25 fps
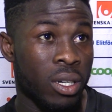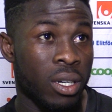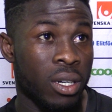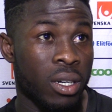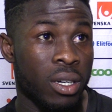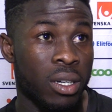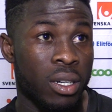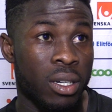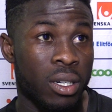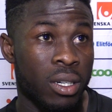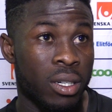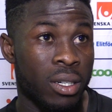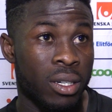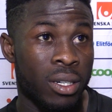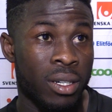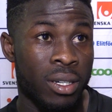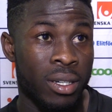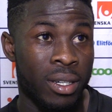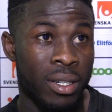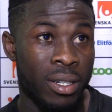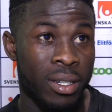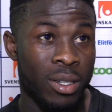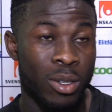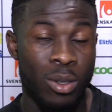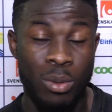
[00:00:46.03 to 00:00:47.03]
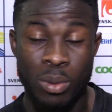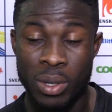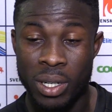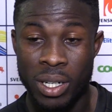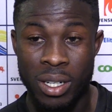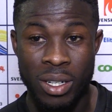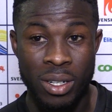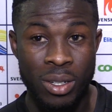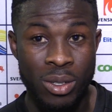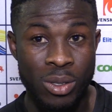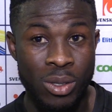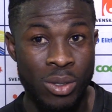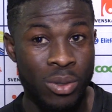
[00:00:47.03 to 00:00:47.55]
Uh,
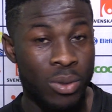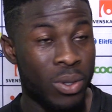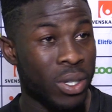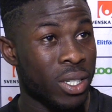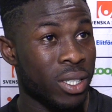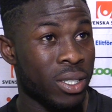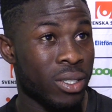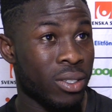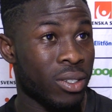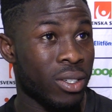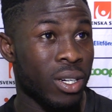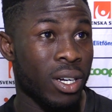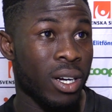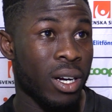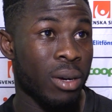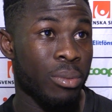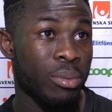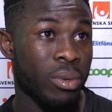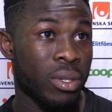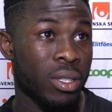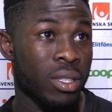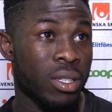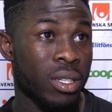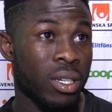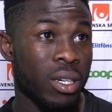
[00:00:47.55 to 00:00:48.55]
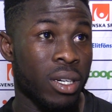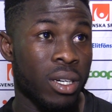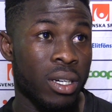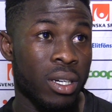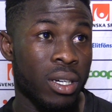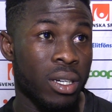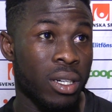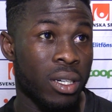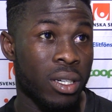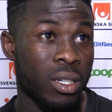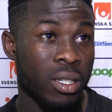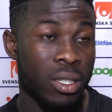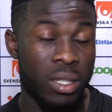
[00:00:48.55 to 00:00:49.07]
nobody knows what is going to happen.
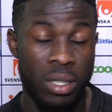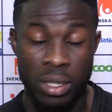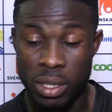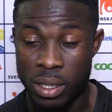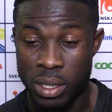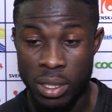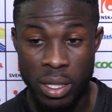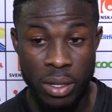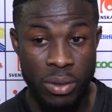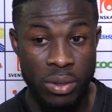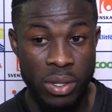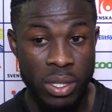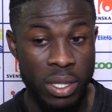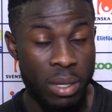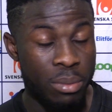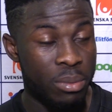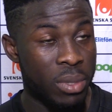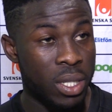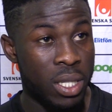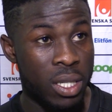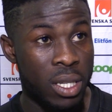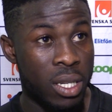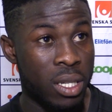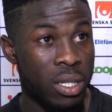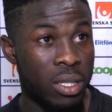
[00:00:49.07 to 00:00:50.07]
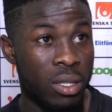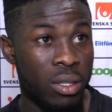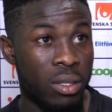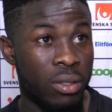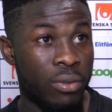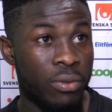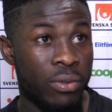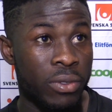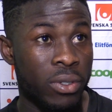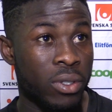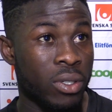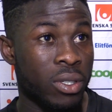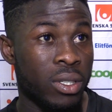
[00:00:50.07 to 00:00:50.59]
Uh, there is a mistakes
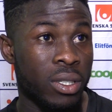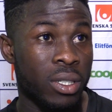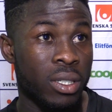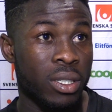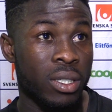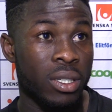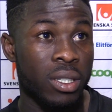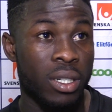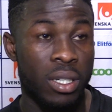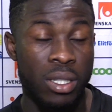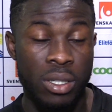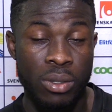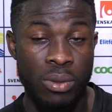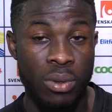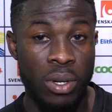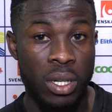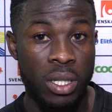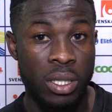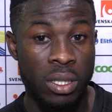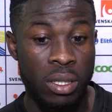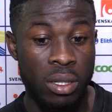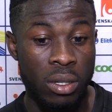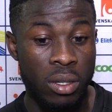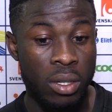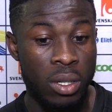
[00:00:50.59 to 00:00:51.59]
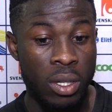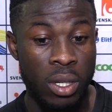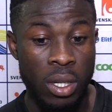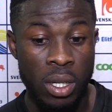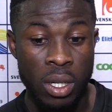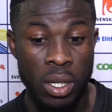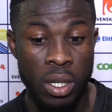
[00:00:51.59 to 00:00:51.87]
on field uh, as well. So,